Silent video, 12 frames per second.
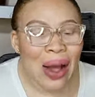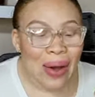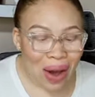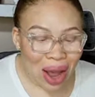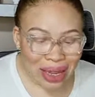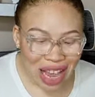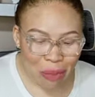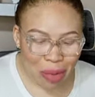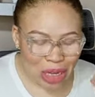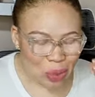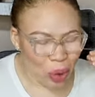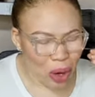God gave
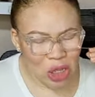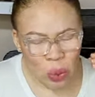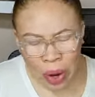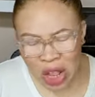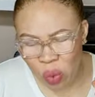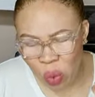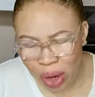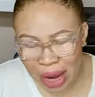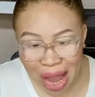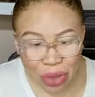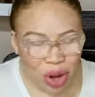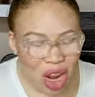me this one in
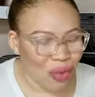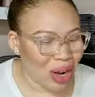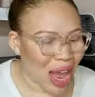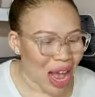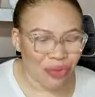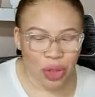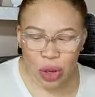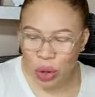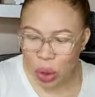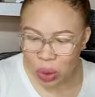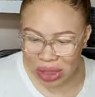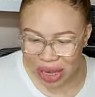2020. I don't even have the
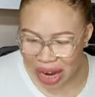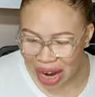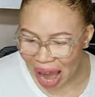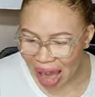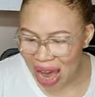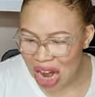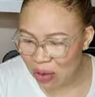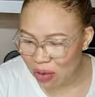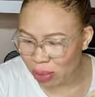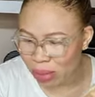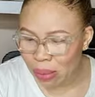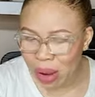notes here. I can't even
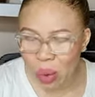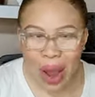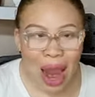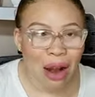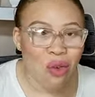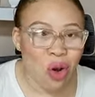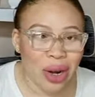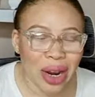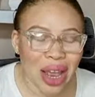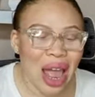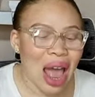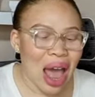remember where I wrote
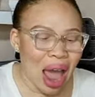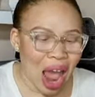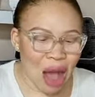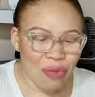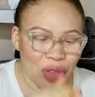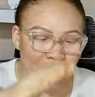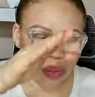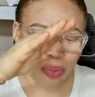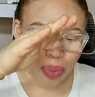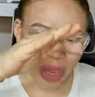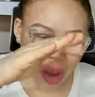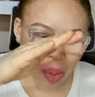it. I have this
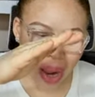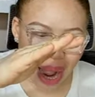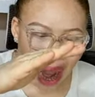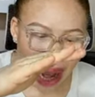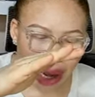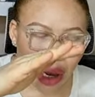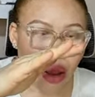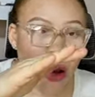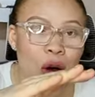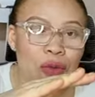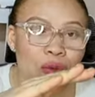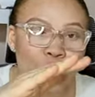big pile
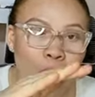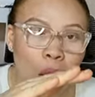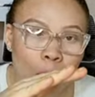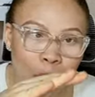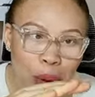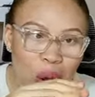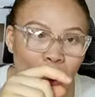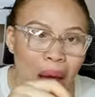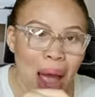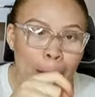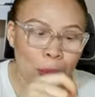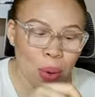of notebook
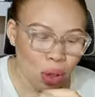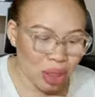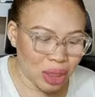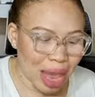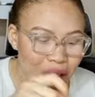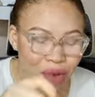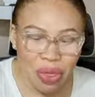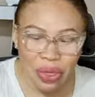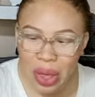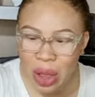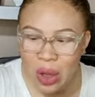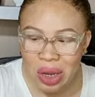where I put
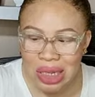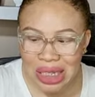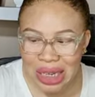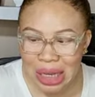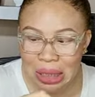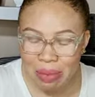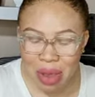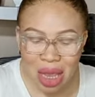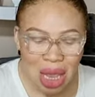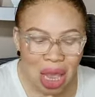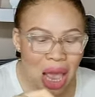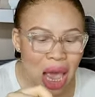everything God said to
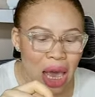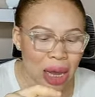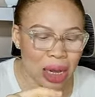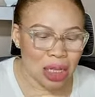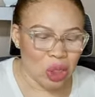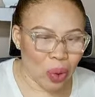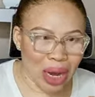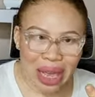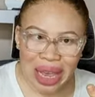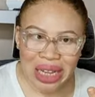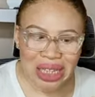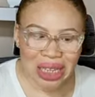me in
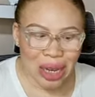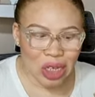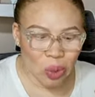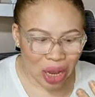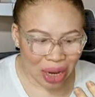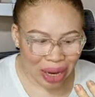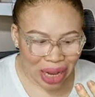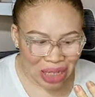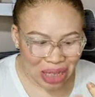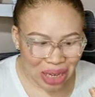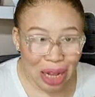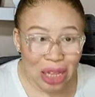2018,
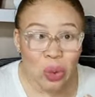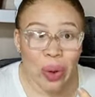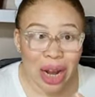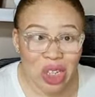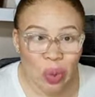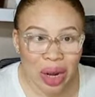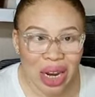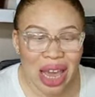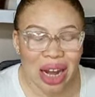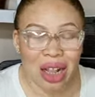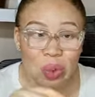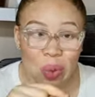2019, and
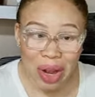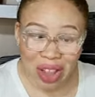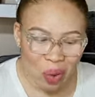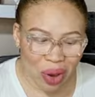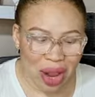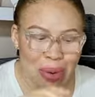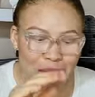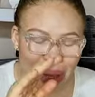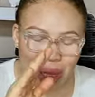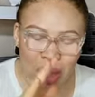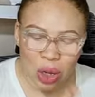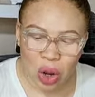2020. And in 2020, I
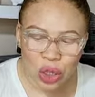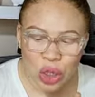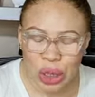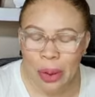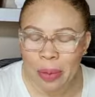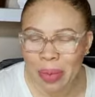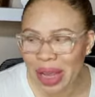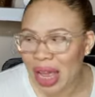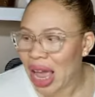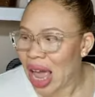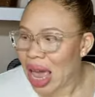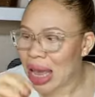remember the Lord told
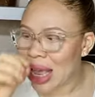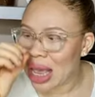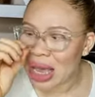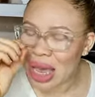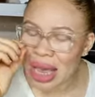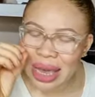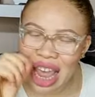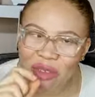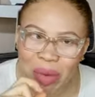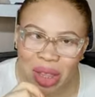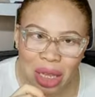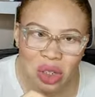me, He, he
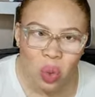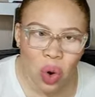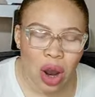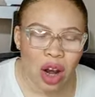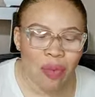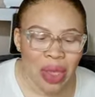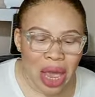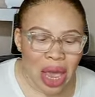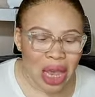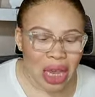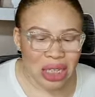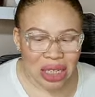gave me this word.
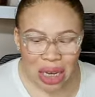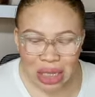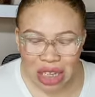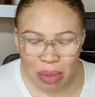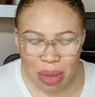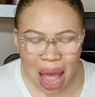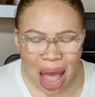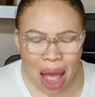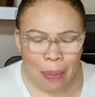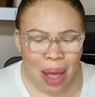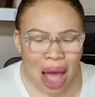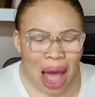He said to me,
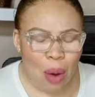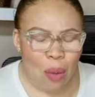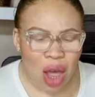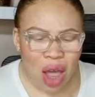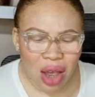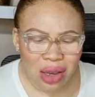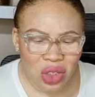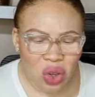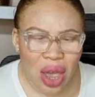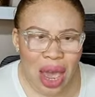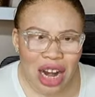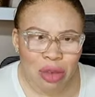
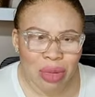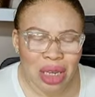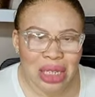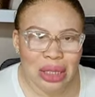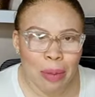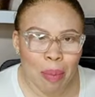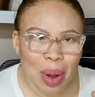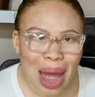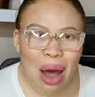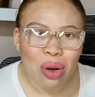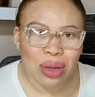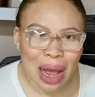enemies to
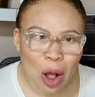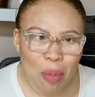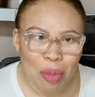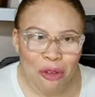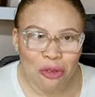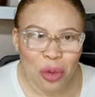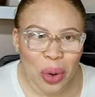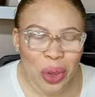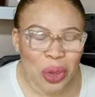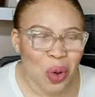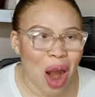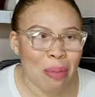bow down before
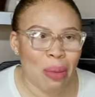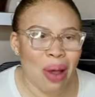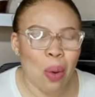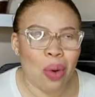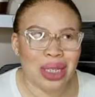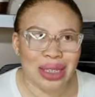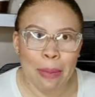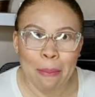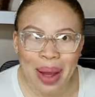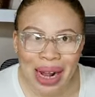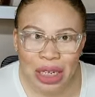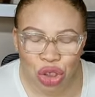you. I remember I was in the
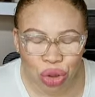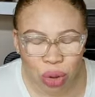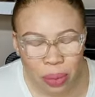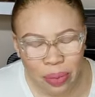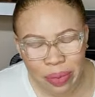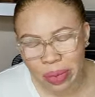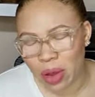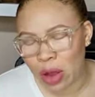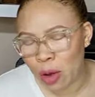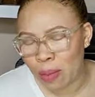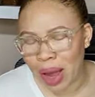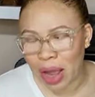bathroom
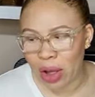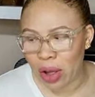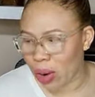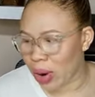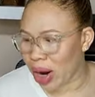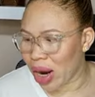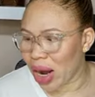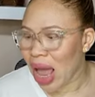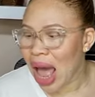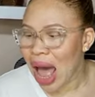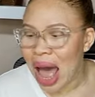Oh my God.